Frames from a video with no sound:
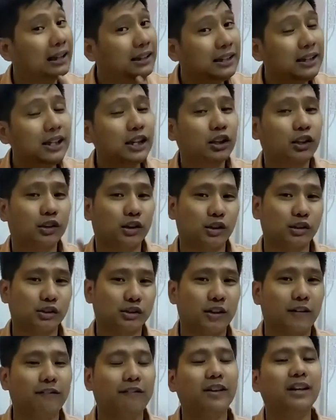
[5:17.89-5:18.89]
And He
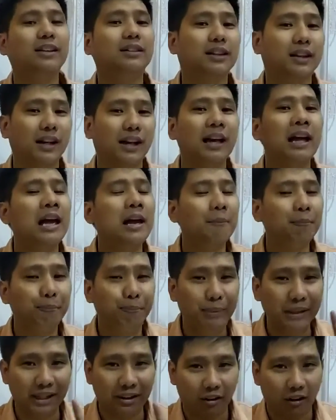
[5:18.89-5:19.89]
cursed the fig tree
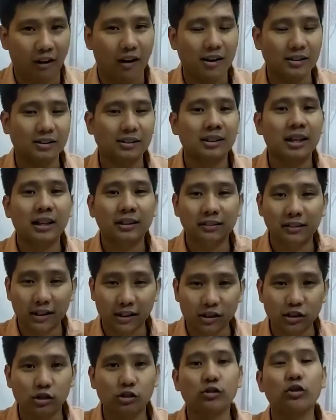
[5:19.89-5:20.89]
because
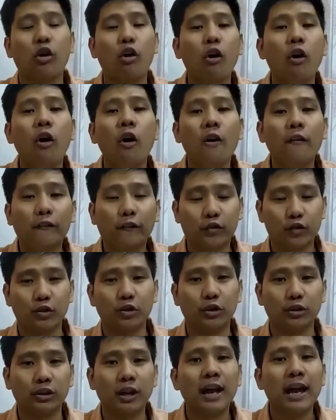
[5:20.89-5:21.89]
there's no
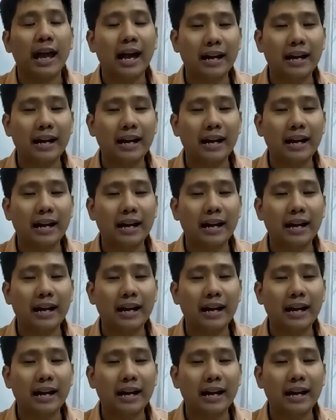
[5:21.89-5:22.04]
fruit.